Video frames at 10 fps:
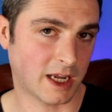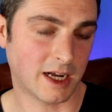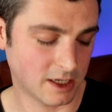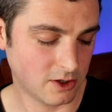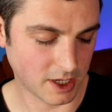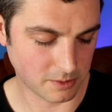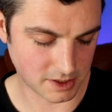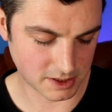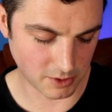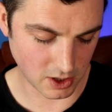can lung it with
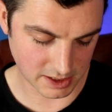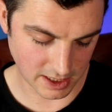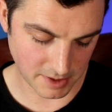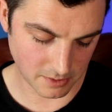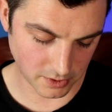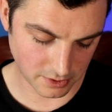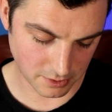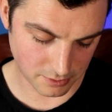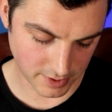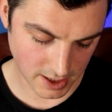the smallest. I mean, with the
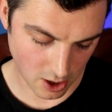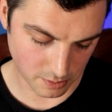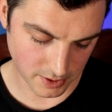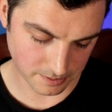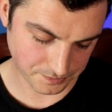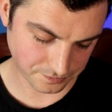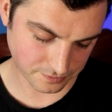4 open,